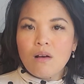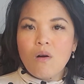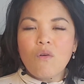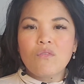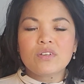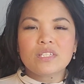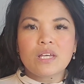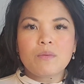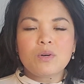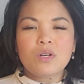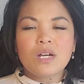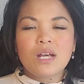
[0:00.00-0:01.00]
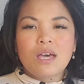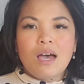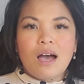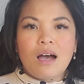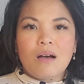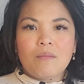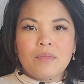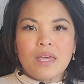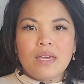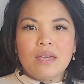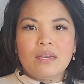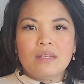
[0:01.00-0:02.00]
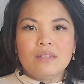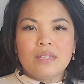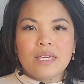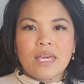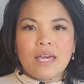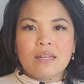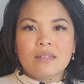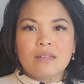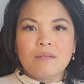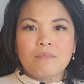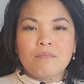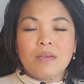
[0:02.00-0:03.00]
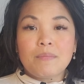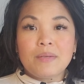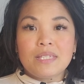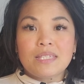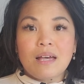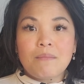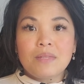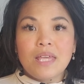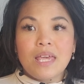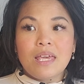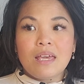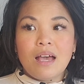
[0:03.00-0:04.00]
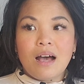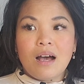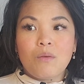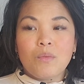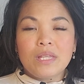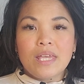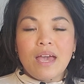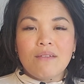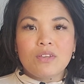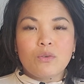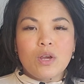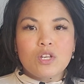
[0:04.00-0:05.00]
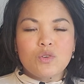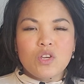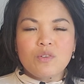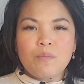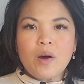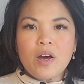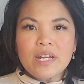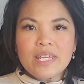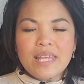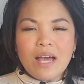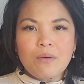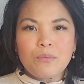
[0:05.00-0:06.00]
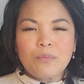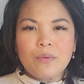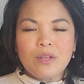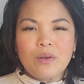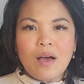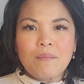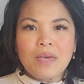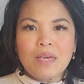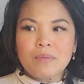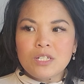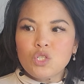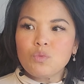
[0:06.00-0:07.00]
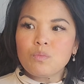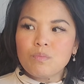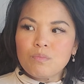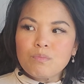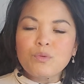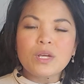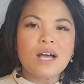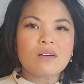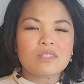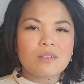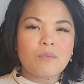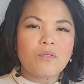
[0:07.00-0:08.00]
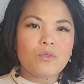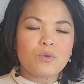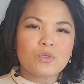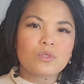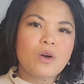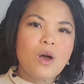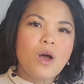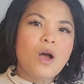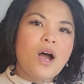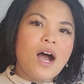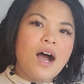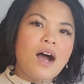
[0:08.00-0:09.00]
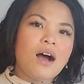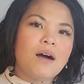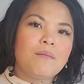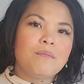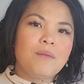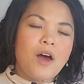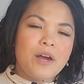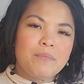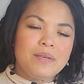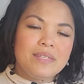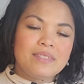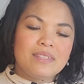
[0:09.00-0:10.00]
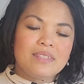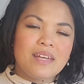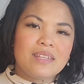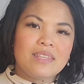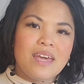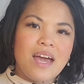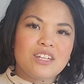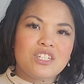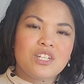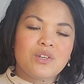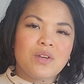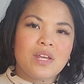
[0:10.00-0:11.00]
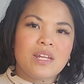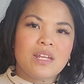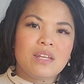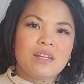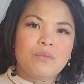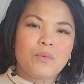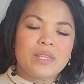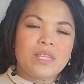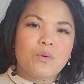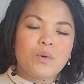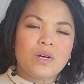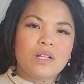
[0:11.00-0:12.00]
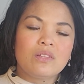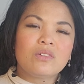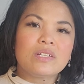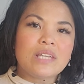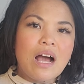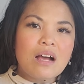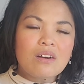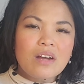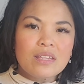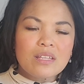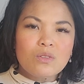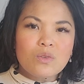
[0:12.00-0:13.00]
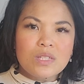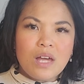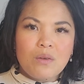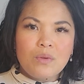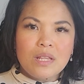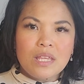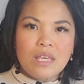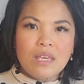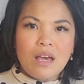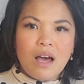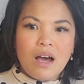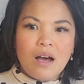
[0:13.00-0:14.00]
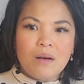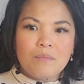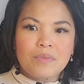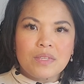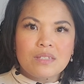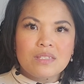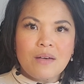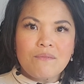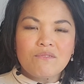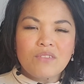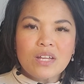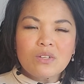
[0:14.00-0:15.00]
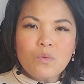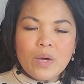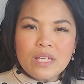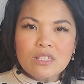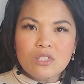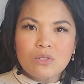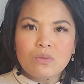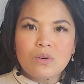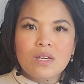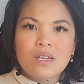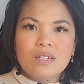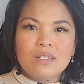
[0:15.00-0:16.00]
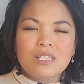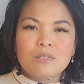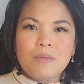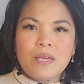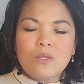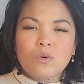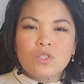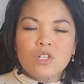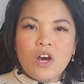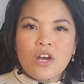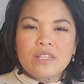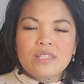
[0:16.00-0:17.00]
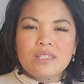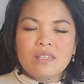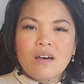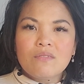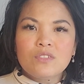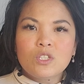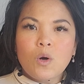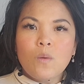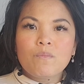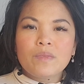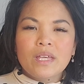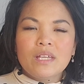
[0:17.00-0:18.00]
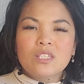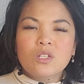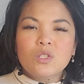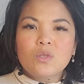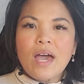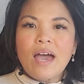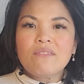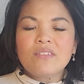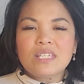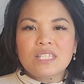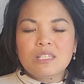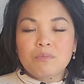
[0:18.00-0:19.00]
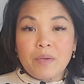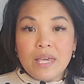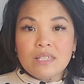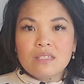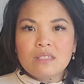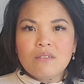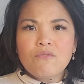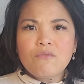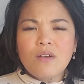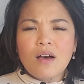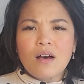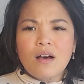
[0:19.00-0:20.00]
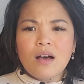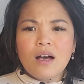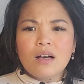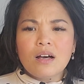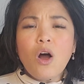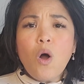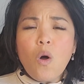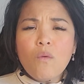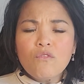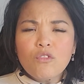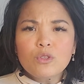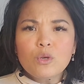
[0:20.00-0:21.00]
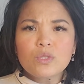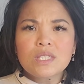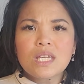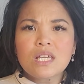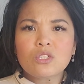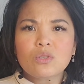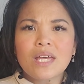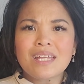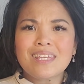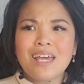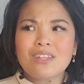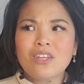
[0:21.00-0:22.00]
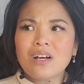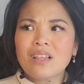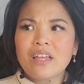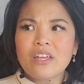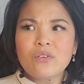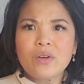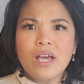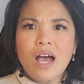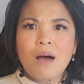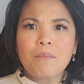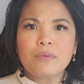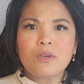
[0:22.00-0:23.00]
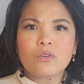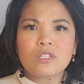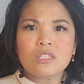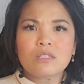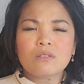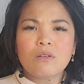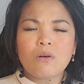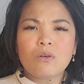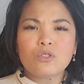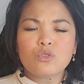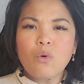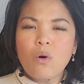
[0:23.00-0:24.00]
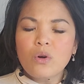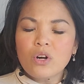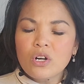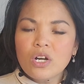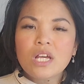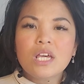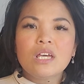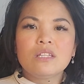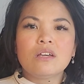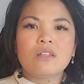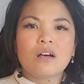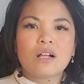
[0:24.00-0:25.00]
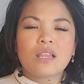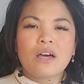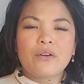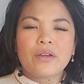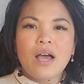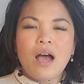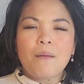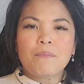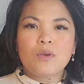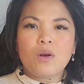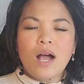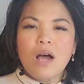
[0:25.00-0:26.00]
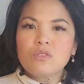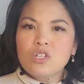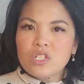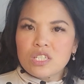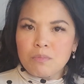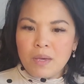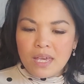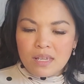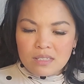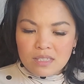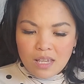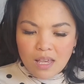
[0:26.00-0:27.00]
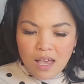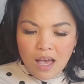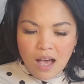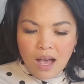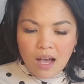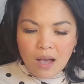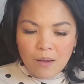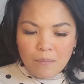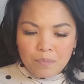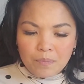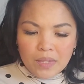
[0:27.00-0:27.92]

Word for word: over summer um, and they can maybe someday uh, when they have the graduation party that you know i'm able to bring out some of those uh, art pieces that they actually created when they were a little younger. I think those are really um, some fun ways to display those art stuff. So it's good to have a space, uh, a home for those things so that they are not cluttering up your, your drawer. They're not cluttering up your counter space. Um,